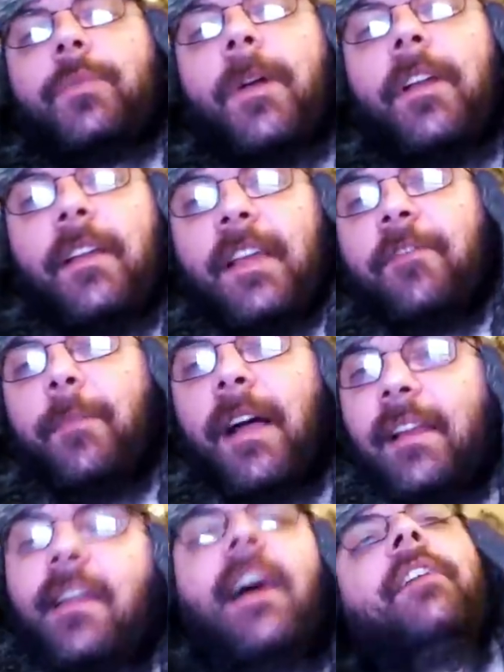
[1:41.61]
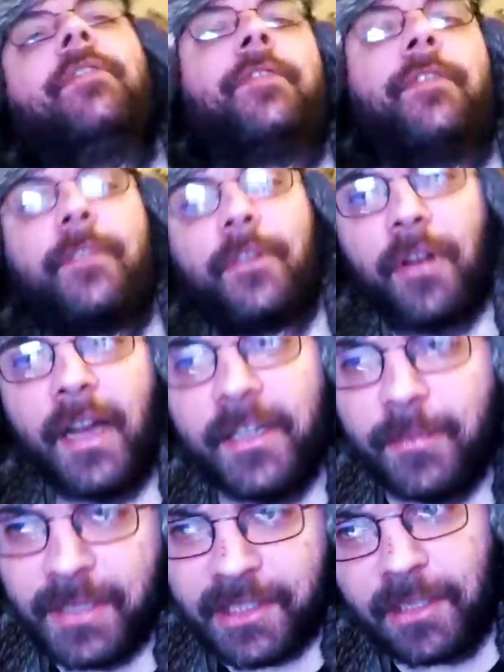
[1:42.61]
want to live my life,"
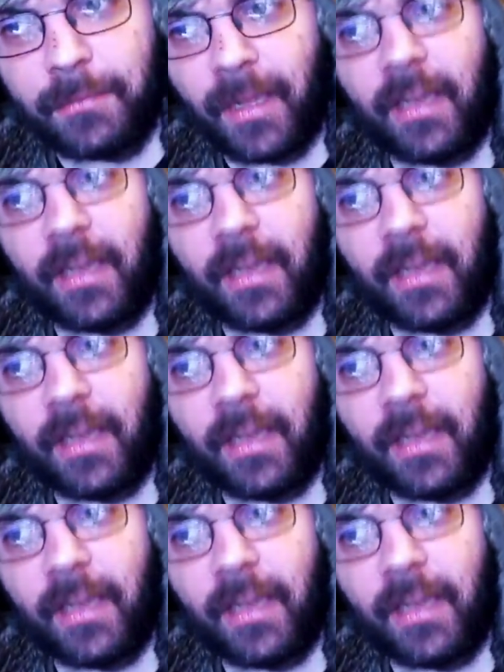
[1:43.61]
cried Mr.